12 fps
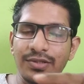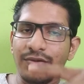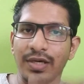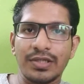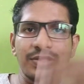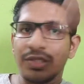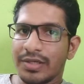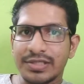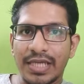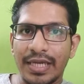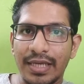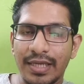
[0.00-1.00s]
you are
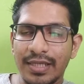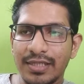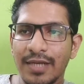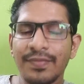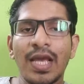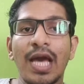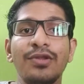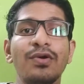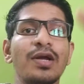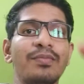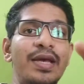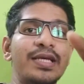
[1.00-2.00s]
sharing it and you
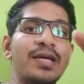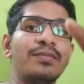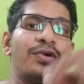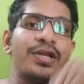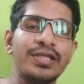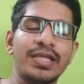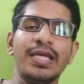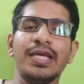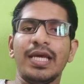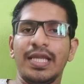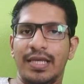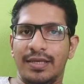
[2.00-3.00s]
are making monetary
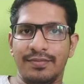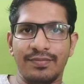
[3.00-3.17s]
gaining.